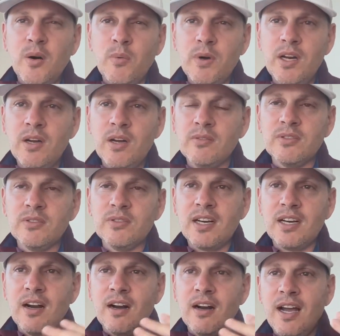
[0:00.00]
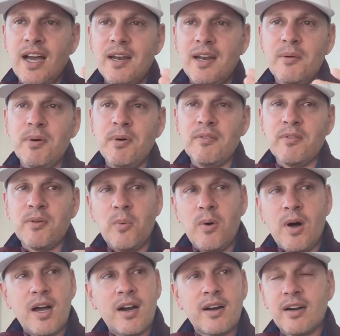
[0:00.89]
We don't stick our head above the
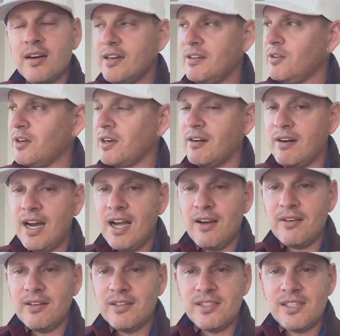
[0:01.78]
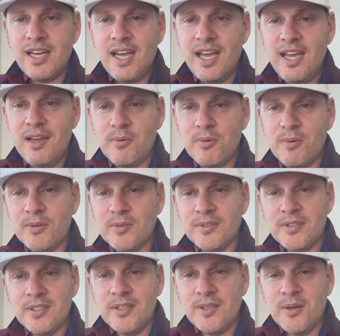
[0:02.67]
water and look around and say, hey,
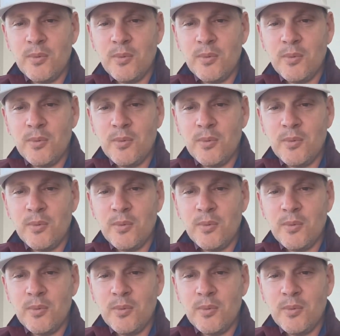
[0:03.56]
